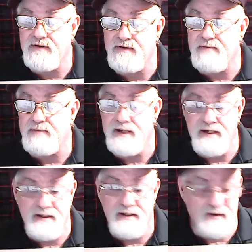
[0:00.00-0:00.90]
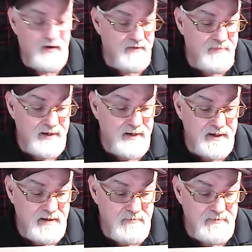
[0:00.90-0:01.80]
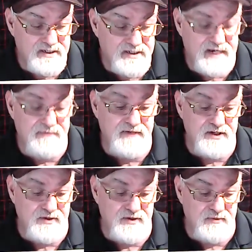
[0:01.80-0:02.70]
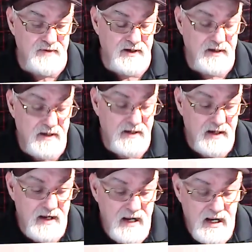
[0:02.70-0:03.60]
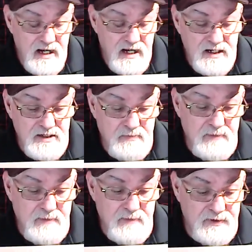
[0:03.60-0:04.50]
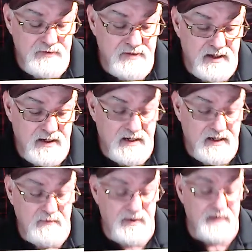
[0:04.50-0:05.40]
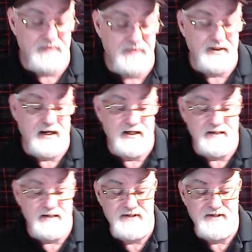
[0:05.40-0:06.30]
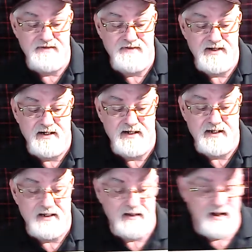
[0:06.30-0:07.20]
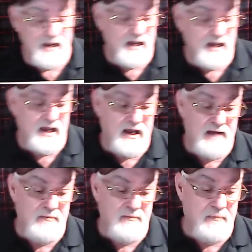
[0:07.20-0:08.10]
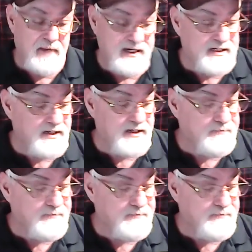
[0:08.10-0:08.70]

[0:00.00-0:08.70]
completely off my safety zone because people used to like it when I used to get severely pissed